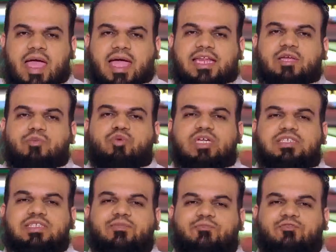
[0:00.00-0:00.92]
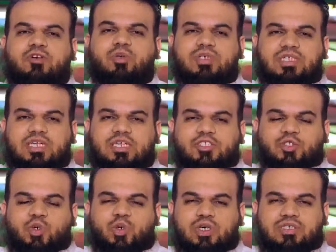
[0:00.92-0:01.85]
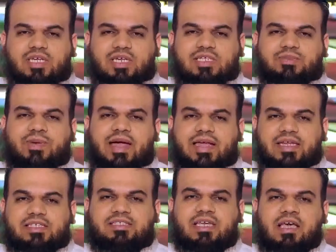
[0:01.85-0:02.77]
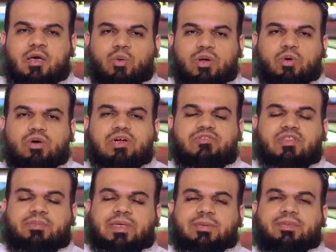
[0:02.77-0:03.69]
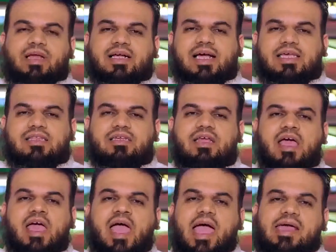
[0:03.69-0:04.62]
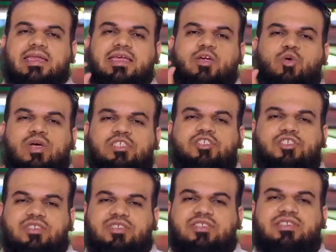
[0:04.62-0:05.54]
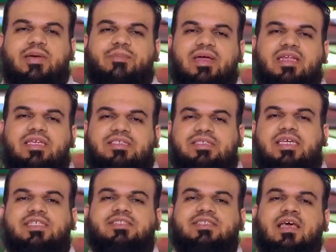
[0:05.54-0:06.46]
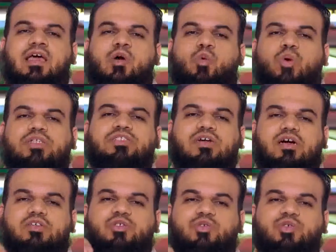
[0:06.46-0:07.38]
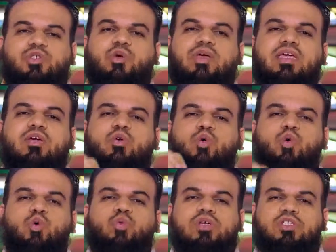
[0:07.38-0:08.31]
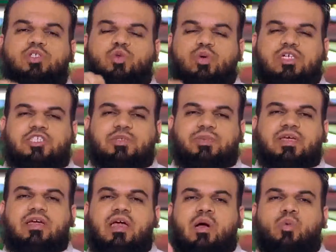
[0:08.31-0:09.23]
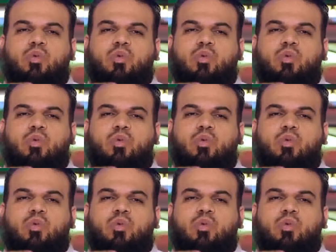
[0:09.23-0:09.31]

his palace, where all of the people are gathered. And he questions them and he says, What are you doing? Who are you worshipping? What is this religion that you are practicing?